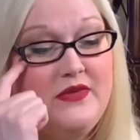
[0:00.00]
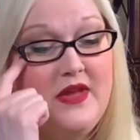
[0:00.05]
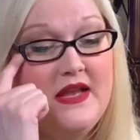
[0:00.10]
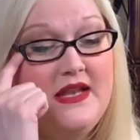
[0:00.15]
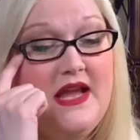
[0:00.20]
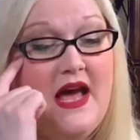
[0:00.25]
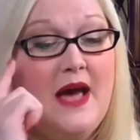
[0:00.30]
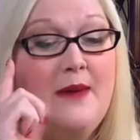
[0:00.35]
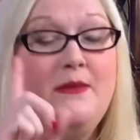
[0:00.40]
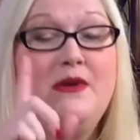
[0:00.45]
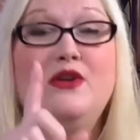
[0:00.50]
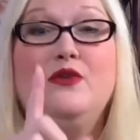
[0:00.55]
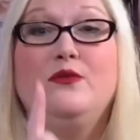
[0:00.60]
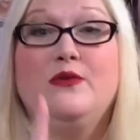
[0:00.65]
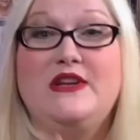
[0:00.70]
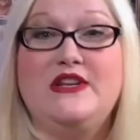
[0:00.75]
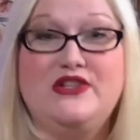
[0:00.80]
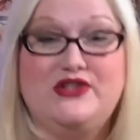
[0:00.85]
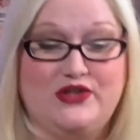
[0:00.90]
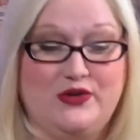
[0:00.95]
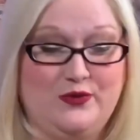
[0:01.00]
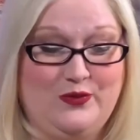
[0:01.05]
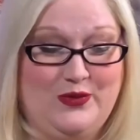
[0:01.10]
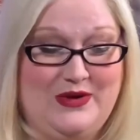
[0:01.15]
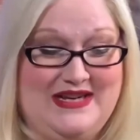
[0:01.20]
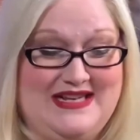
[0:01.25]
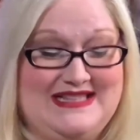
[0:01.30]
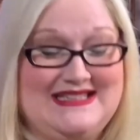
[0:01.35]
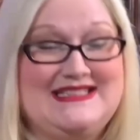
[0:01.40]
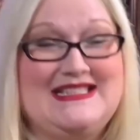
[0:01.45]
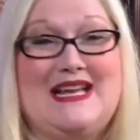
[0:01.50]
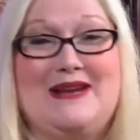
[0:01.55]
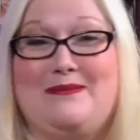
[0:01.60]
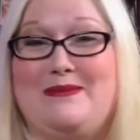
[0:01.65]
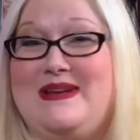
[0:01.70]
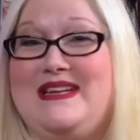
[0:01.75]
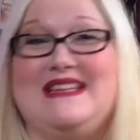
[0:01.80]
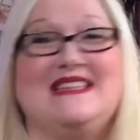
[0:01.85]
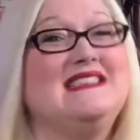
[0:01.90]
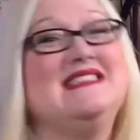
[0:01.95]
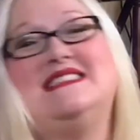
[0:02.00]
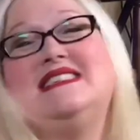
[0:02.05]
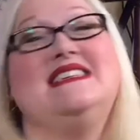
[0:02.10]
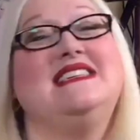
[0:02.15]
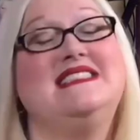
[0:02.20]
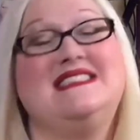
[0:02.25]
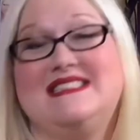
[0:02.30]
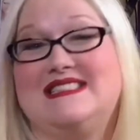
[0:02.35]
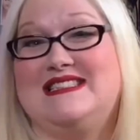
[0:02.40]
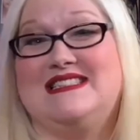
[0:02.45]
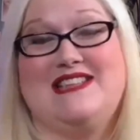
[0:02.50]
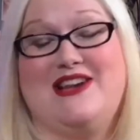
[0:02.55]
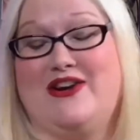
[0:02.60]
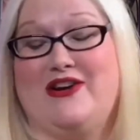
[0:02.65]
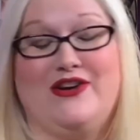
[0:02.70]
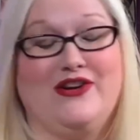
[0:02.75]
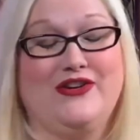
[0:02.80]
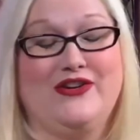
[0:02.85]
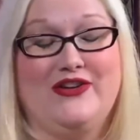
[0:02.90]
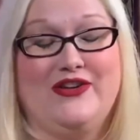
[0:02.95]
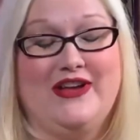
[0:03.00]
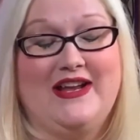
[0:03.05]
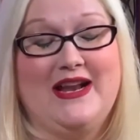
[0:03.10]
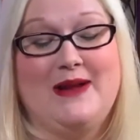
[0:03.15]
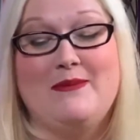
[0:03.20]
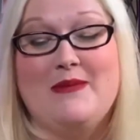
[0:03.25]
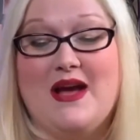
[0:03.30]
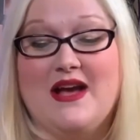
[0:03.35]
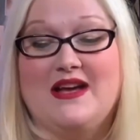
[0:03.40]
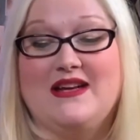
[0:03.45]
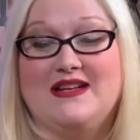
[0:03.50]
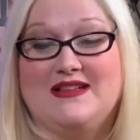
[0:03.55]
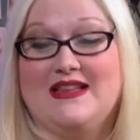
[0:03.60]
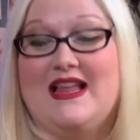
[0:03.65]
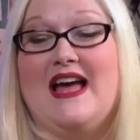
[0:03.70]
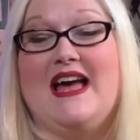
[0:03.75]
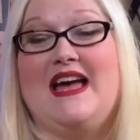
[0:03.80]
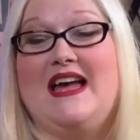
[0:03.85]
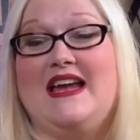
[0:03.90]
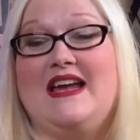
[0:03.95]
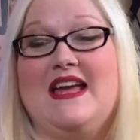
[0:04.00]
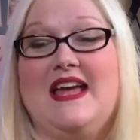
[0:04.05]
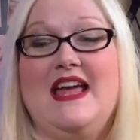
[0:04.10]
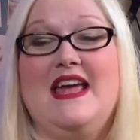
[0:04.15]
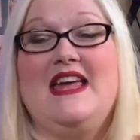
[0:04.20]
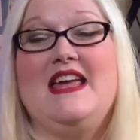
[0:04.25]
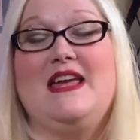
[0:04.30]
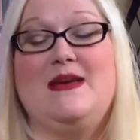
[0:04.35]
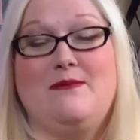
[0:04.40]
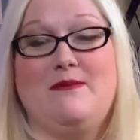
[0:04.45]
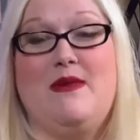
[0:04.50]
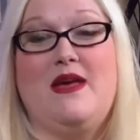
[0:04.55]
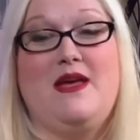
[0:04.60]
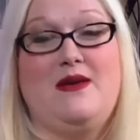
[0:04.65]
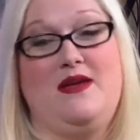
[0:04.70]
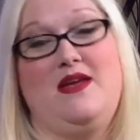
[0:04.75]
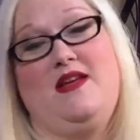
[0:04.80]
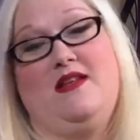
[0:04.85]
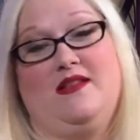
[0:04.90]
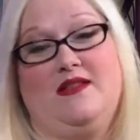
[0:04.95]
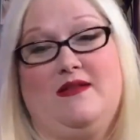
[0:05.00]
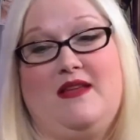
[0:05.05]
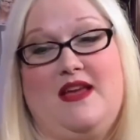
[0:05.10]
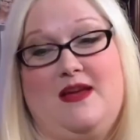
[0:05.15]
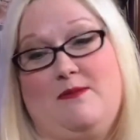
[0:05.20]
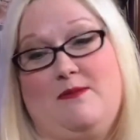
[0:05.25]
Now, I'm going to read you what he said because it's hysterical, and I'm not going to lie, it